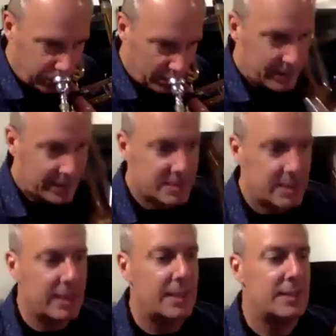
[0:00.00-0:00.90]
Next
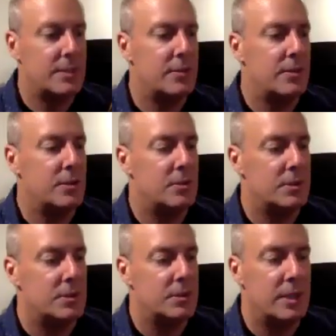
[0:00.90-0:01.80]
thing I like to do with
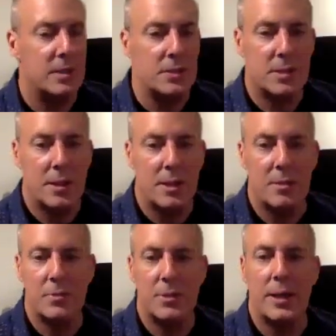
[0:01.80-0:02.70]
tuning is
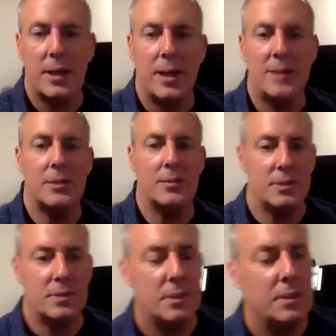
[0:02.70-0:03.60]
playing octaves.